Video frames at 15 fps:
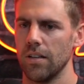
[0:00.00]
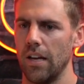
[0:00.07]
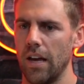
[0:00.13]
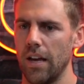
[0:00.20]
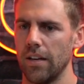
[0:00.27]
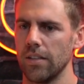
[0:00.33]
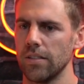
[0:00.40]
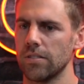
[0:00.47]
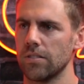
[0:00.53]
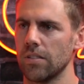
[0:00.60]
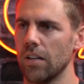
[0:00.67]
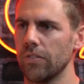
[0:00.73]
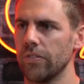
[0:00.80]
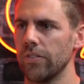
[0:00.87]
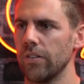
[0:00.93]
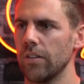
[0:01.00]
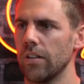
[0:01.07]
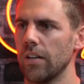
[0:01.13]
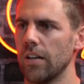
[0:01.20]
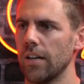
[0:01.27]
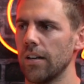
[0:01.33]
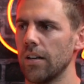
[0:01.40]
it is tough
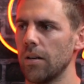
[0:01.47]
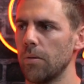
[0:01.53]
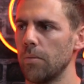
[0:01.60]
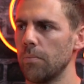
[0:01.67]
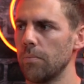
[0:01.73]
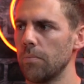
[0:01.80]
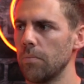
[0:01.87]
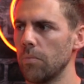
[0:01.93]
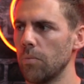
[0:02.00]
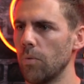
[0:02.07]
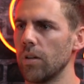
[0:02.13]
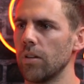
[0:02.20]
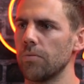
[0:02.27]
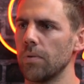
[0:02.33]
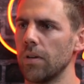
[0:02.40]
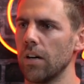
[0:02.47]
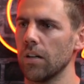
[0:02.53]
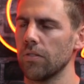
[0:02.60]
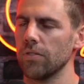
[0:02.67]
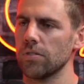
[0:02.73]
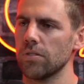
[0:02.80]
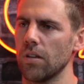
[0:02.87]
when you've been
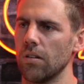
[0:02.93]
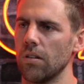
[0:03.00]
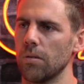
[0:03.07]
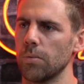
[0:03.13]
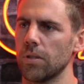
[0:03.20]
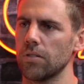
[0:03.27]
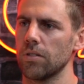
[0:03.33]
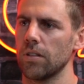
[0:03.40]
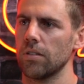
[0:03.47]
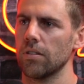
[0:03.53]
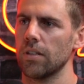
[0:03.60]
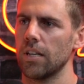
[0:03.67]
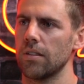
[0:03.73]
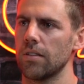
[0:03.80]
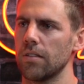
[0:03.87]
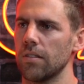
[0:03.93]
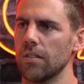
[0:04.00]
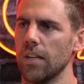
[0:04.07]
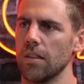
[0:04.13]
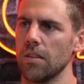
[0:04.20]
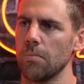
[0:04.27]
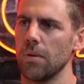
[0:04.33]
out for so long. But I try to
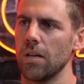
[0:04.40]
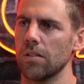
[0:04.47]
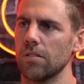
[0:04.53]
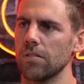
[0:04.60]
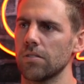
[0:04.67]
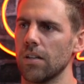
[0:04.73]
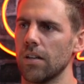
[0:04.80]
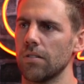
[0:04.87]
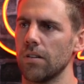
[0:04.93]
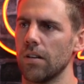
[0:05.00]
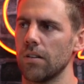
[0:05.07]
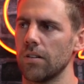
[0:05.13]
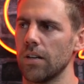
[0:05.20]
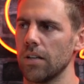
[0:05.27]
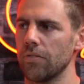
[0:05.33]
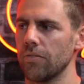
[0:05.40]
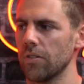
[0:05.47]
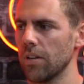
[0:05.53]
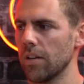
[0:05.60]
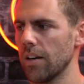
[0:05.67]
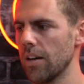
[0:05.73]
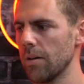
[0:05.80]
get the mental side right for
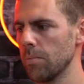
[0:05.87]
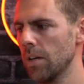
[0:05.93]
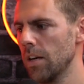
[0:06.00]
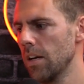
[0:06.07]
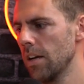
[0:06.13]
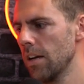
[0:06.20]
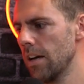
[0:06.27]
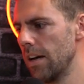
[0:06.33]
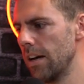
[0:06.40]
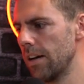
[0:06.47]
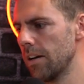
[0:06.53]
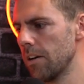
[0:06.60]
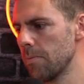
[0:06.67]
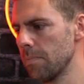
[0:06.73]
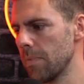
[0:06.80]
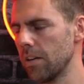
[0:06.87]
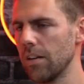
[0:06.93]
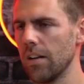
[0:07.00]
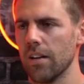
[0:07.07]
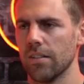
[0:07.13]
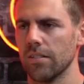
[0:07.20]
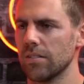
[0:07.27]
the game.
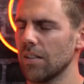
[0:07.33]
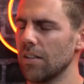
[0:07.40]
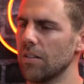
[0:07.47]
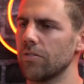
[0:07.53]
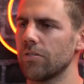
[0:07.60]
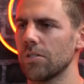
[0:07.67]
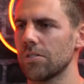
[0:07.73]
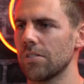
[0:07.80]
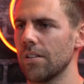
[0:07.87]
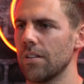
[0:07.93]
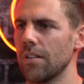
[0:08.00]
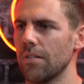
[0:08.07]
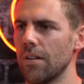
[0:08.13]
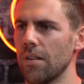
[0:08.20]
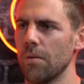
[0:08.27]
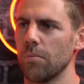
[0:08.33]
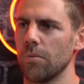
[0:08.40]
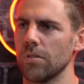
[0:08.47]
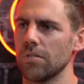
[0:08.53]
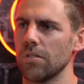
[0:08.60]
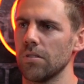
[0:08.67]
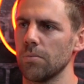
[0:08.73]
Like I said, unfortunately the rhythm
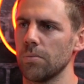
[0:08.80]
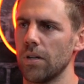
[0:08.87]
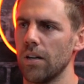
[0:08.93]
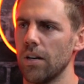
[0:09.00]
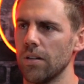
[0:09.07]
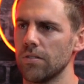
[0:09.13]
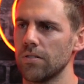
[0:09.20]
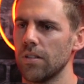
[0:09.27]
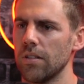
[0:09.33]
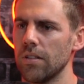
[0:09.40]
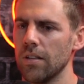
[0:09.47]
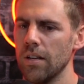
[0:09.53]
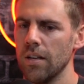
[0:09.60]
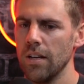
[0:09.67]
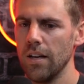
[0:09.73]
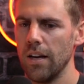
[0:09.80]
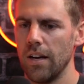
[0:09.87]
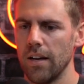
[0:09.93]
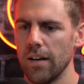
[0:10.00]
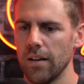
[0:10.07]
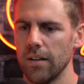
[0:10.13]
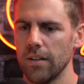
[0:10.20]
was a little bit out and
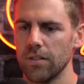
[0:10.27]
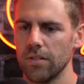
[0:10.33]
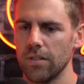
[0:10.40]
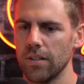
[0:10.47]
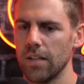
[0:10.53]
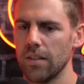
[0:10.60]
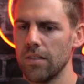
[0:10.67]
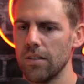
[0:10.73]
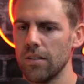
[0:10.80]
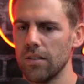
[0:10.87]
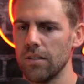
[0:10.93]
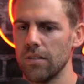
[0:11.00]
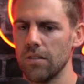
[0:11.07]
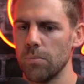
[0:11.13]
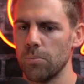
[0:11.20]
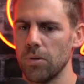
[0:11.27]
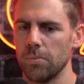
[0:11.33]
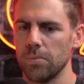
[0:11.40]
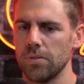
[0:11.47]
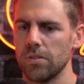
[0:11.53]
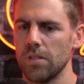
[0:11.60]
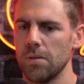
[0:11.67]
couldn't get the
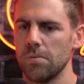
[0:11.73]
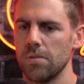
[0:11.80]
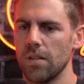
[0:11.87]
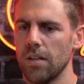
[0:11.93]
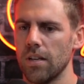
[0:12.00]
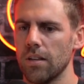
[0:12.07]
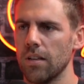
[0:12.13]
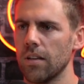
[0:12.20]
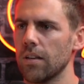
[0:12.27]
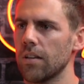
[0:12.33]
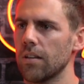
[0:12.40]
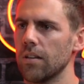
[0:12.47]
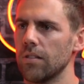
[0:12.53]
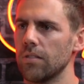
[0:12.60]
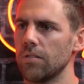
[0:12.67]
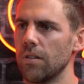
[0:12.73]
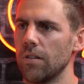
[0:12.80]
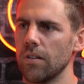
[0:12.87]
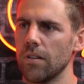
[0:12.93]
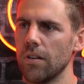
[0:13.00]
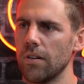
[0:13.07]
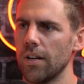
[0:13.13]
proper steps in, I think,
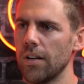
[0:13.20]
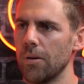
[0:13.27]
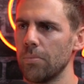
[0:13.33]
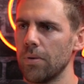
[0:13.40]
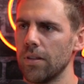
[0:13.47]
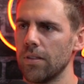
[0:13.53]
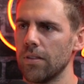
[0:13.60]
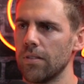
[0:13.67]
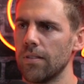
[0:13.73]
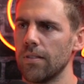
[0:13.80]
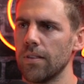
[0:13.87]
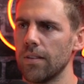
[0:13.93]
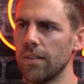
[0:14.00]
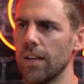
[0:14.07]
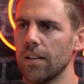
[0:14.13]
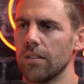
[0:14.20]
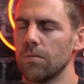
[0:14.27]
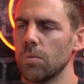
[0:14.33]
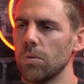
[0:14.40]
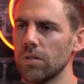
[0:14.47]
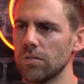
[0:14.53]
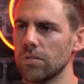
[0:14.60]
during the run up, and that
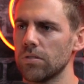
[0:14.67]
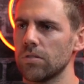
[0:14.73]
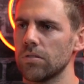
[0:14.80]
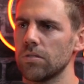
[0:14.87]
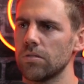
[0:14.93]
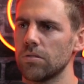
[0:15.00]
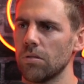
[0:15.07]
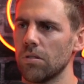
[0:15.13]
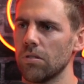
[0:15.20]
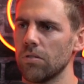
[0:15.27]
was